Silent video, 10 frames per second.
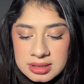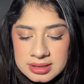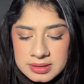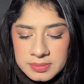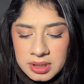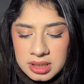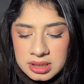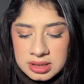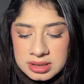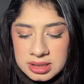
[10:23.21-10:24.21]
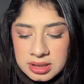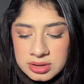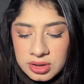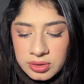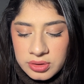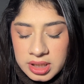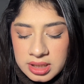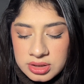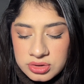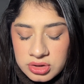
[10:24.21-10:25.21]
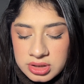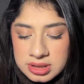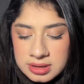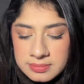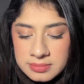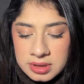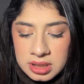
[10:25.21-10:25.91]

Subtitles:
Smug still know they can trust him,